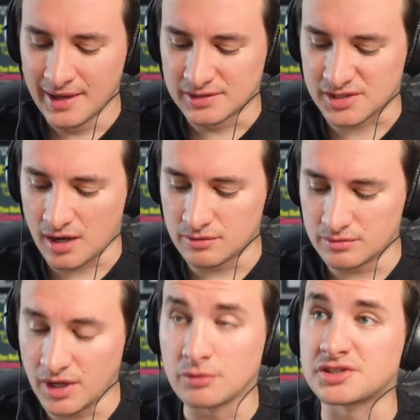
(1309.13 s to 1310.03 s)
So,
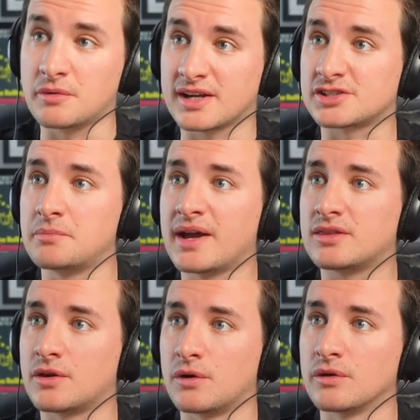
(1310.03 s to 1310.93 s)
yo, so you actually made the
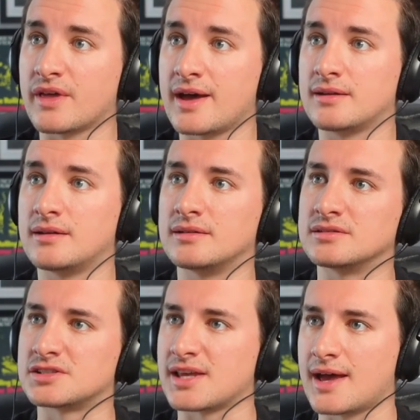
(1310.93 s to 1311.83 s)
call then and
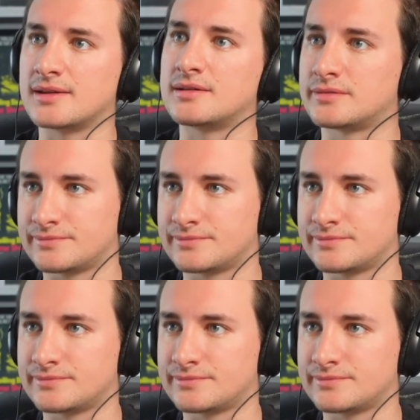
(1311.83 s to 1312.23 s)
said,